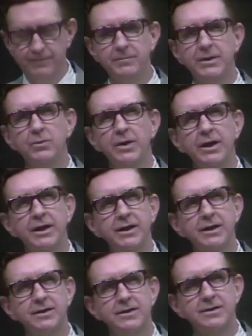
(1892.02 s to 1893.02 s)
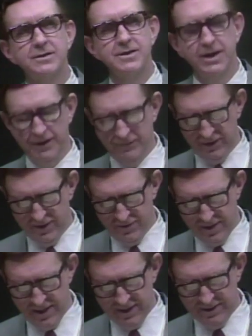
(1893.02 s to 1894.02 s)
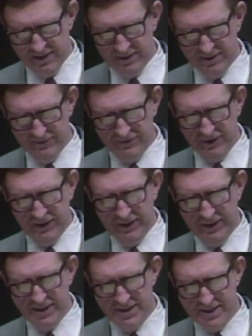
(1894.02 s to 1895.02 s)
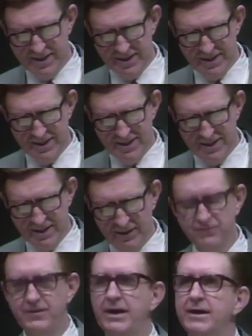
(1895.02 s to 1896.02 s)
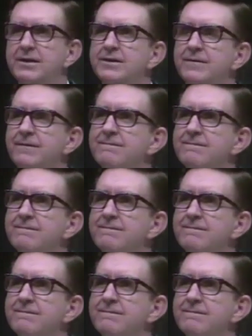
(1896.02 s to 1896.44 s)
be willing to have anyone identify a fact